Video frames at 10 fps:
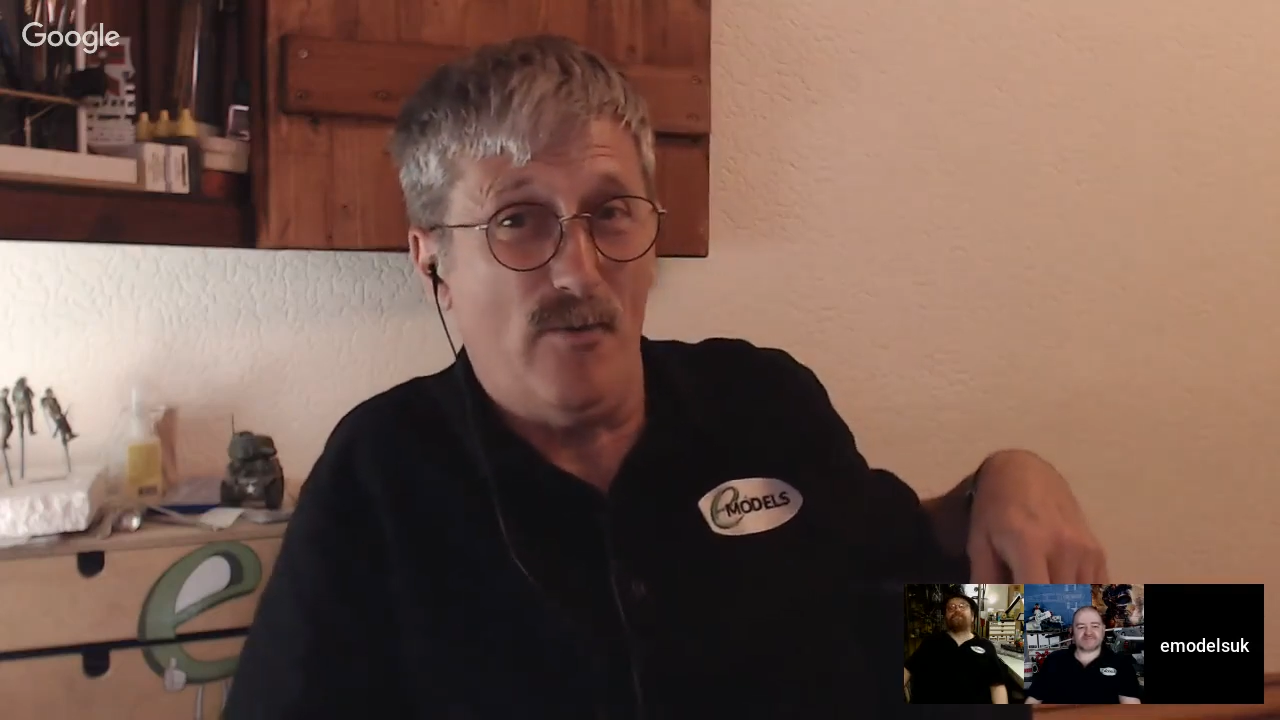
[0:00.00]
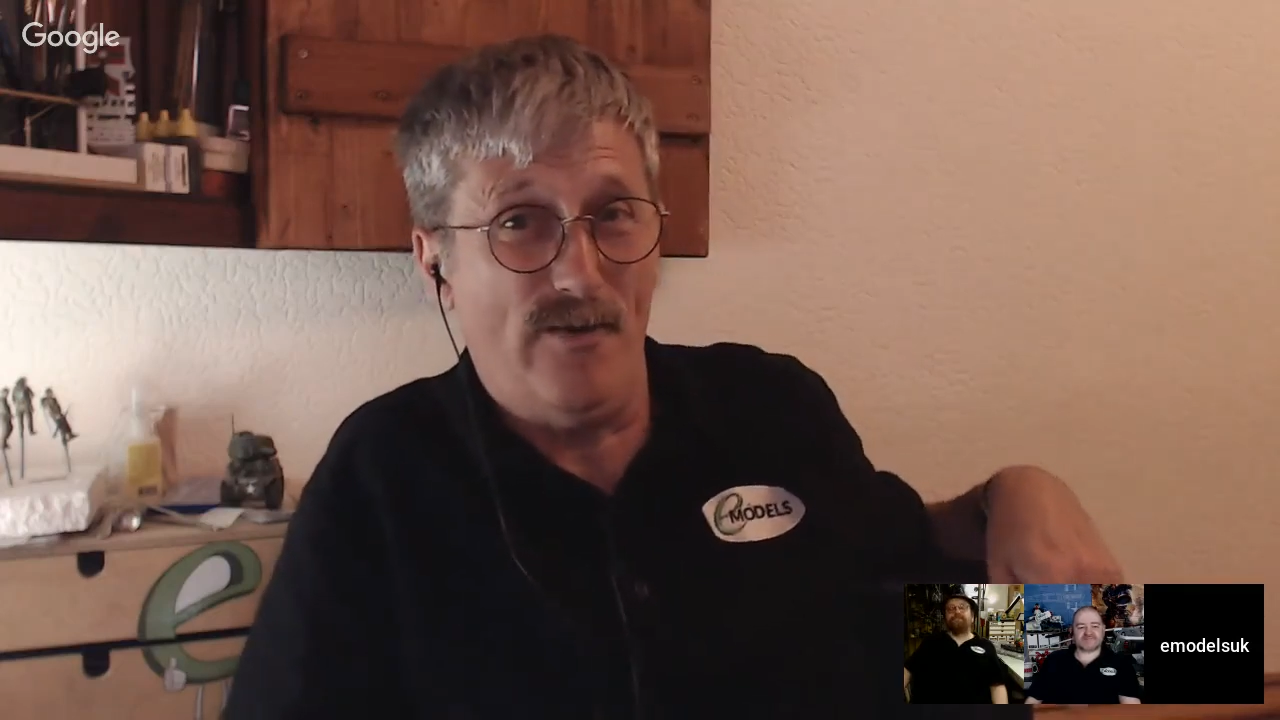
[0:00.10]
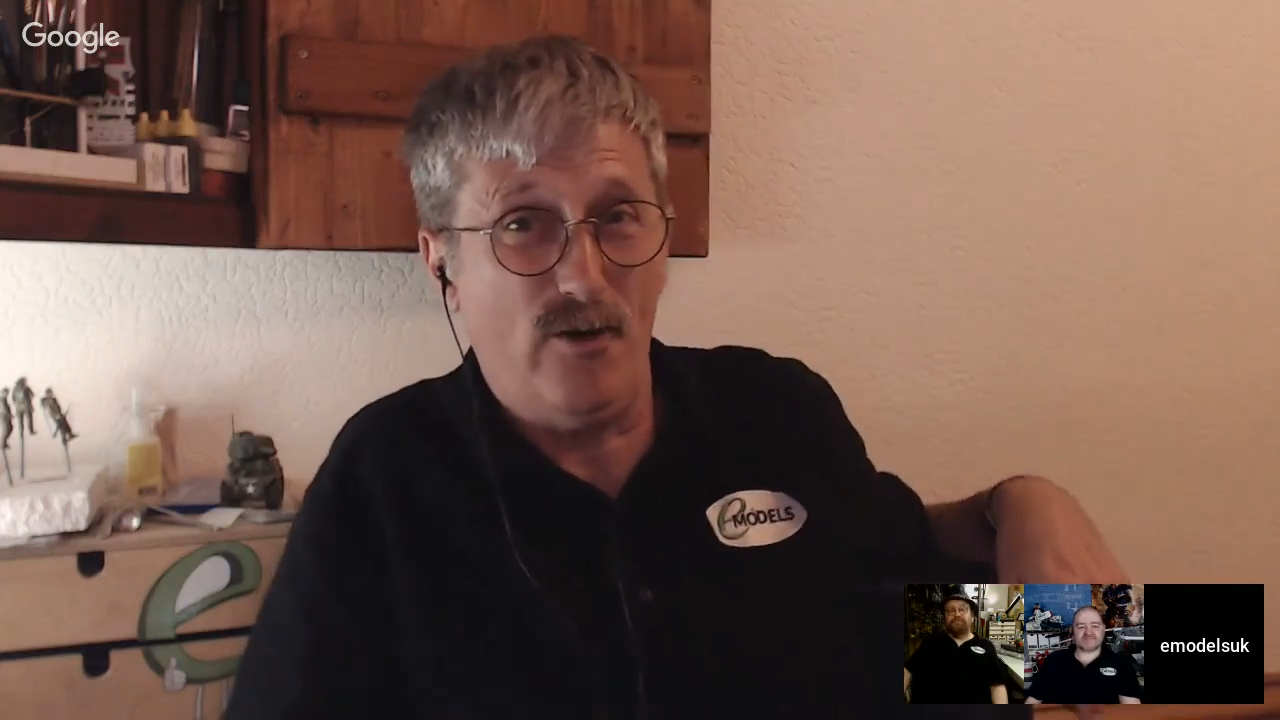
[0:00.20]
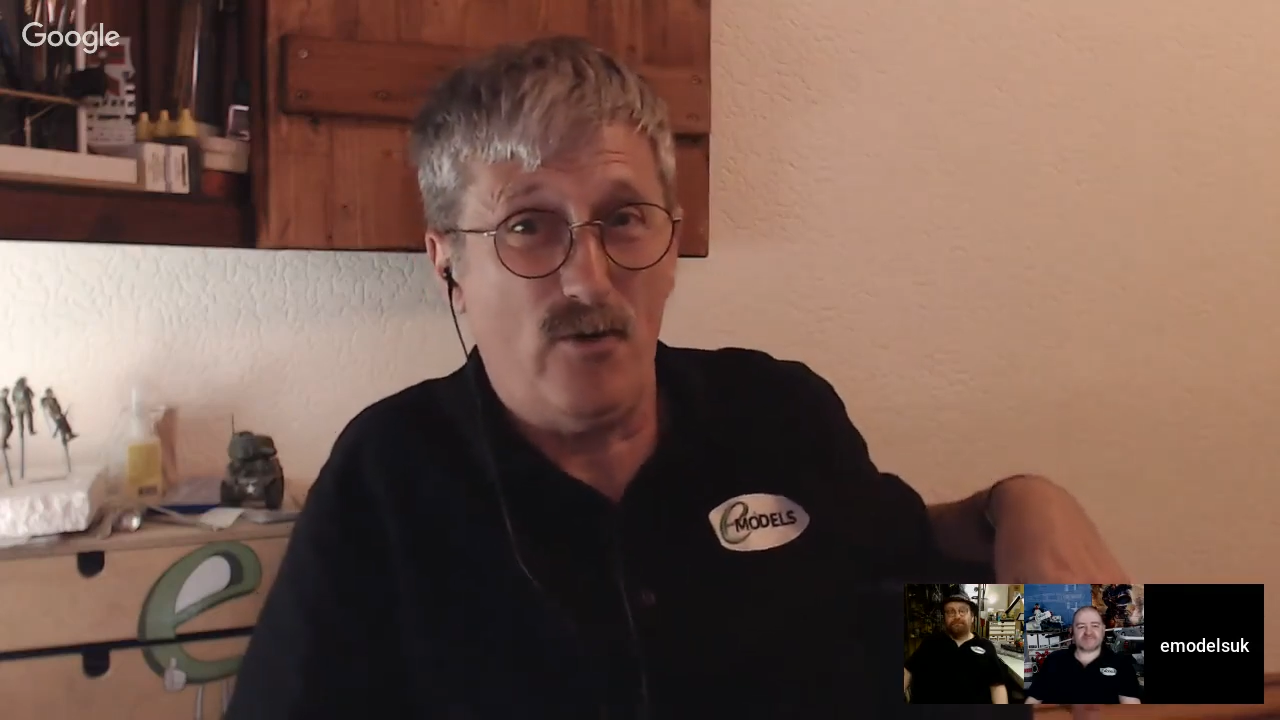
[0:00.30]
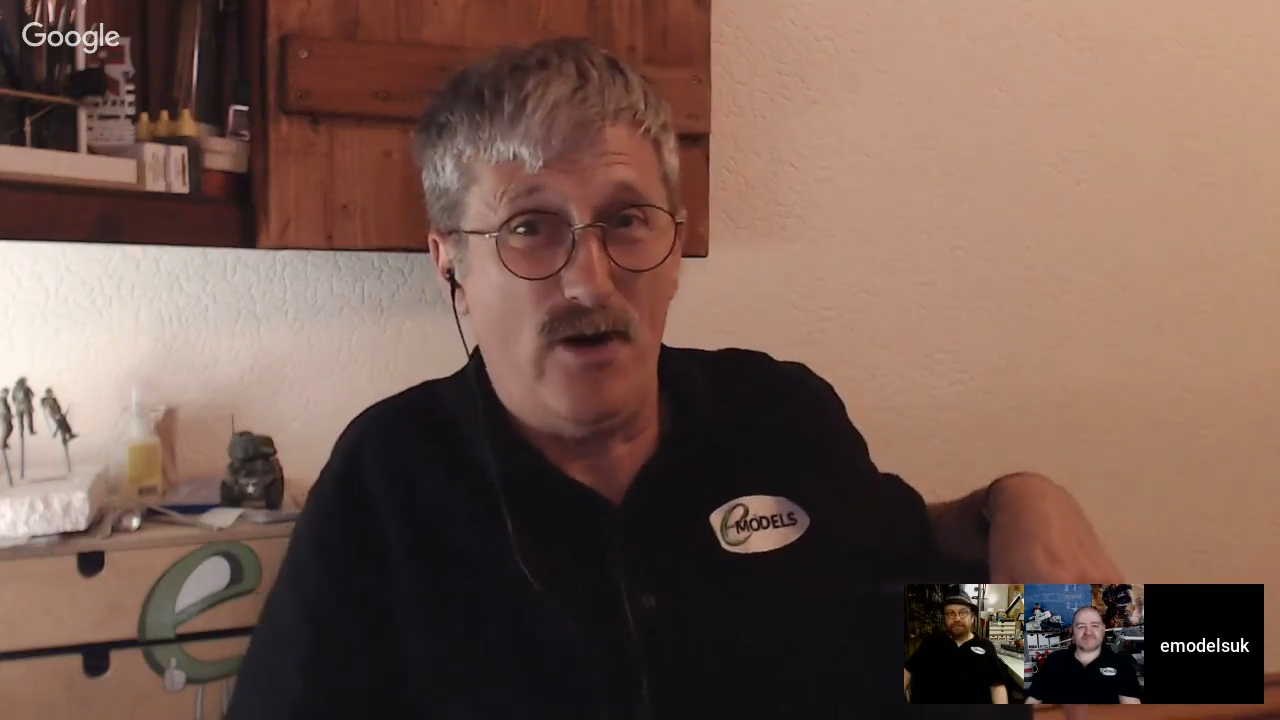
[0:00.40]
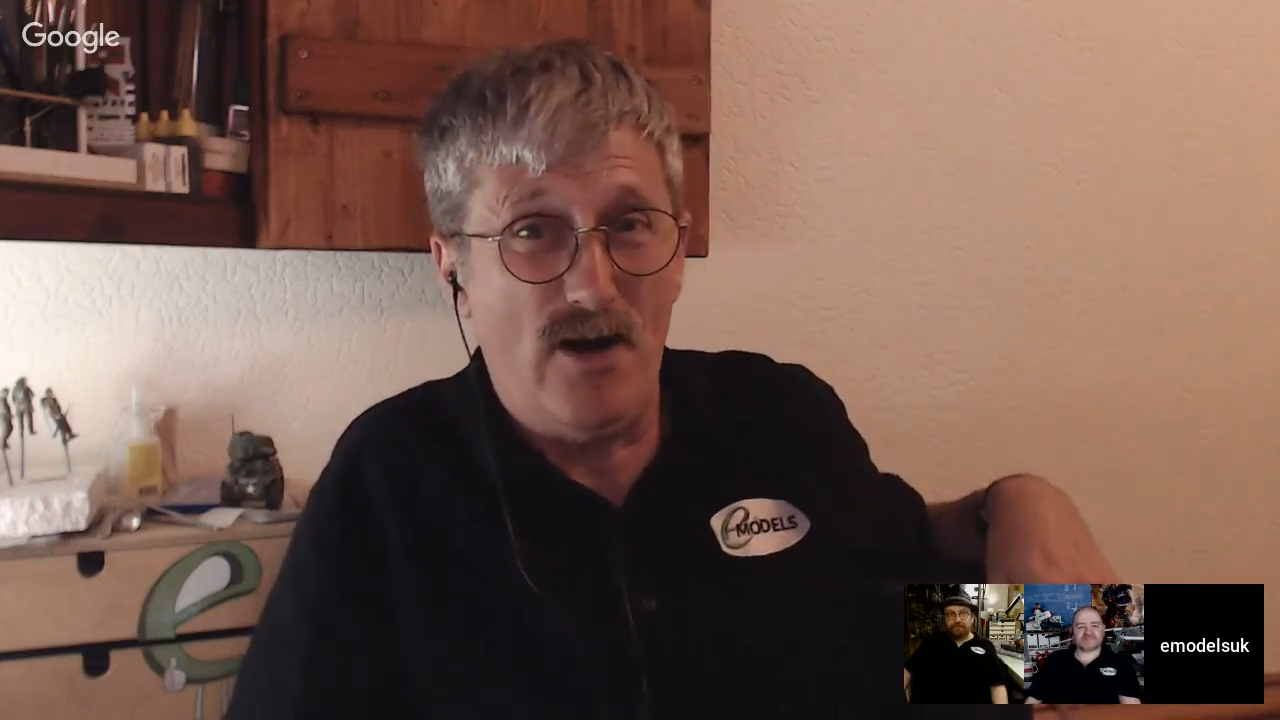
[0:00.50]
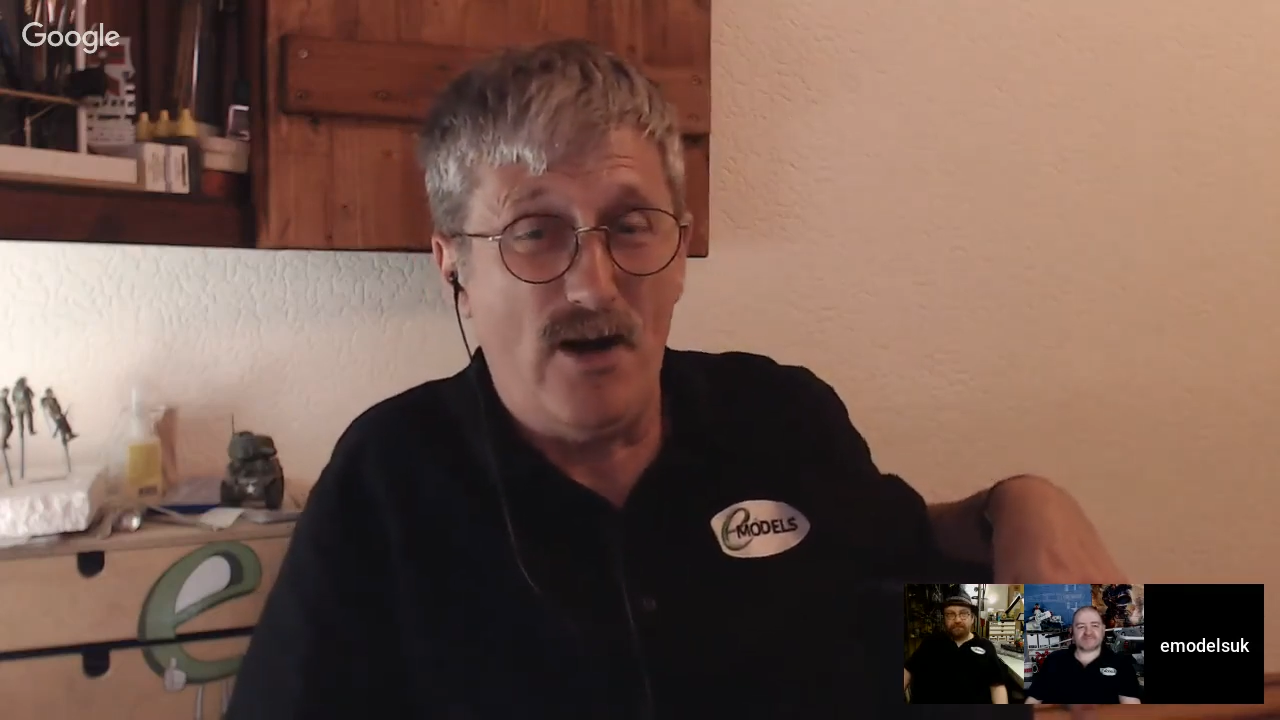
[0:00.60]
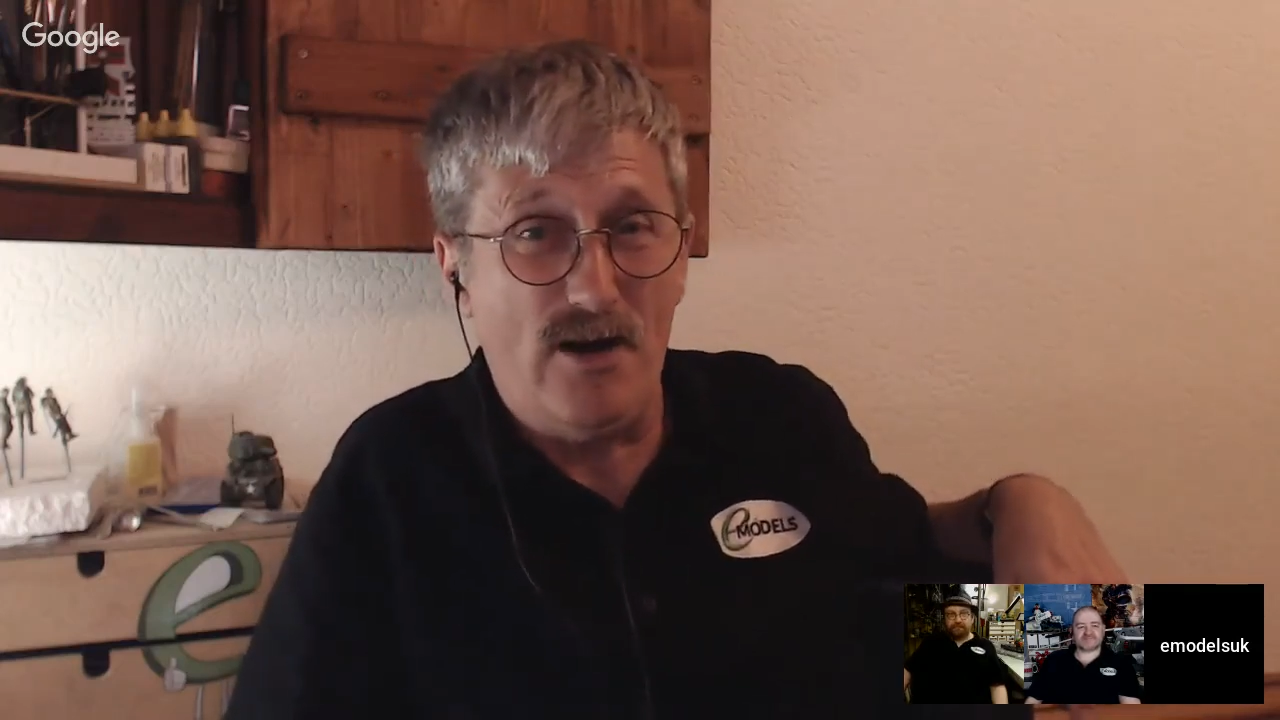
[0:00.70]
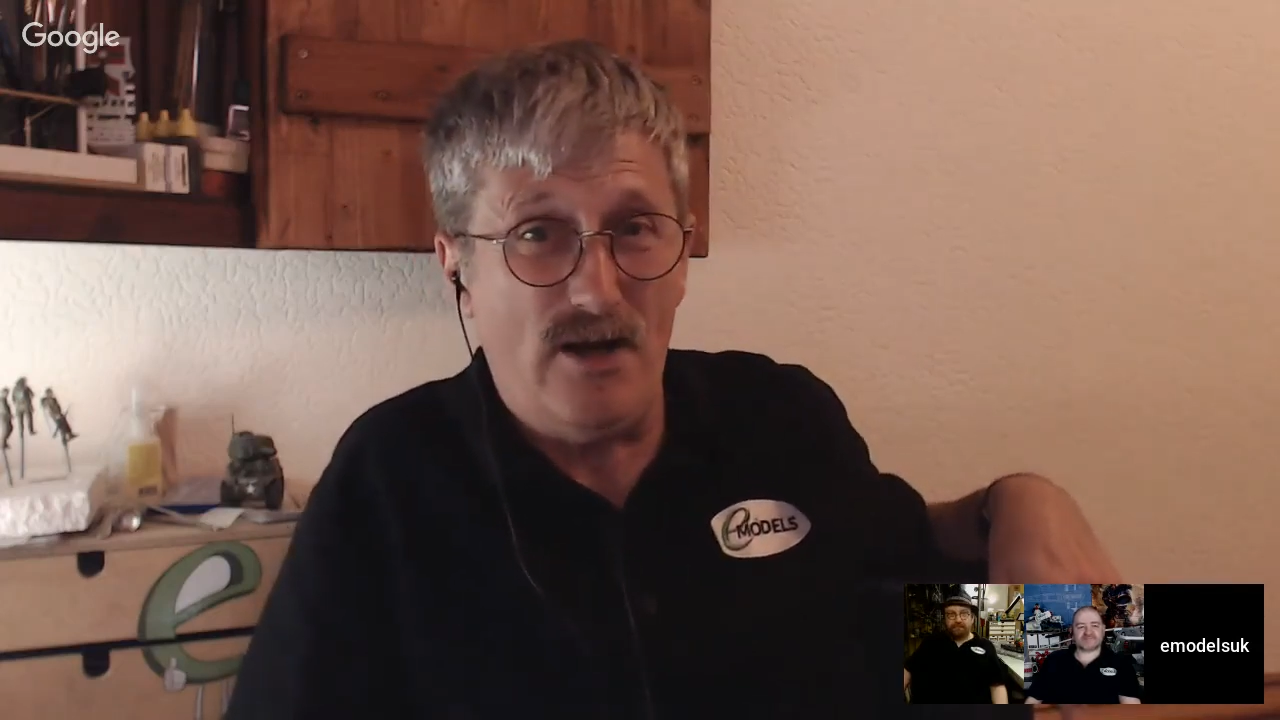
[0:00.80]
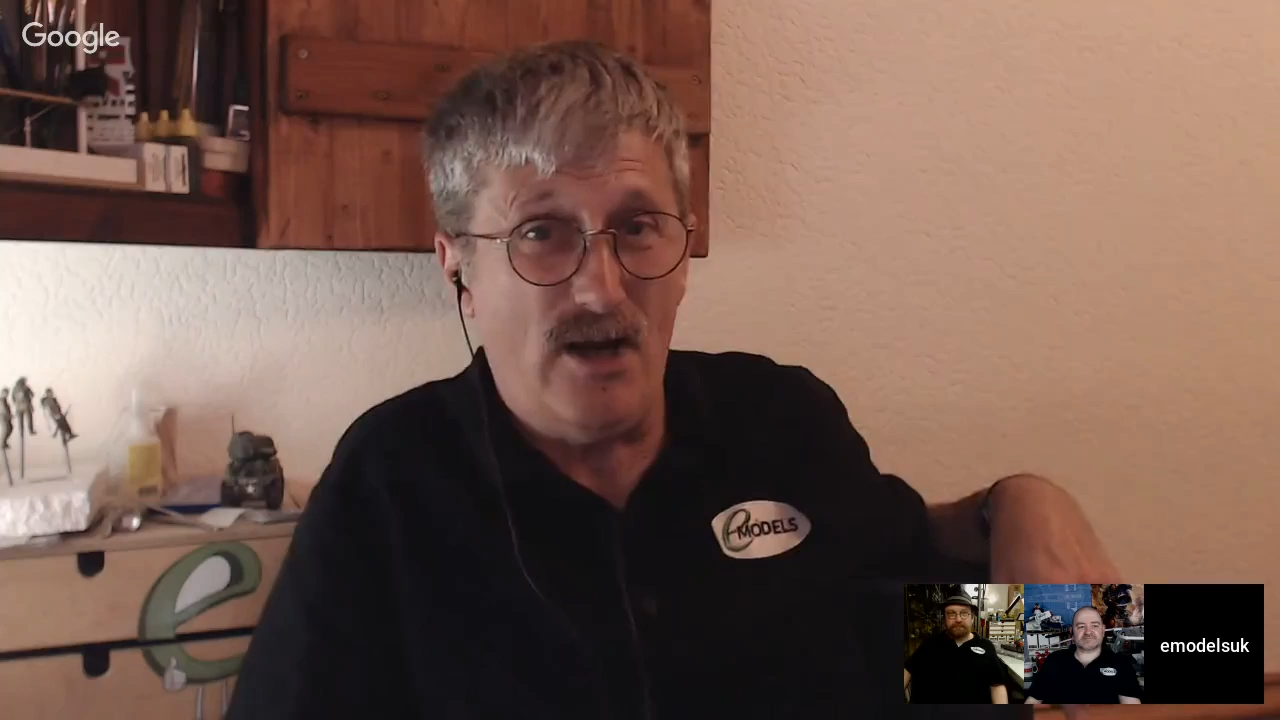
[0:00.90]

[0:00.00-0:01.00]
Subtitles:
We've had a great night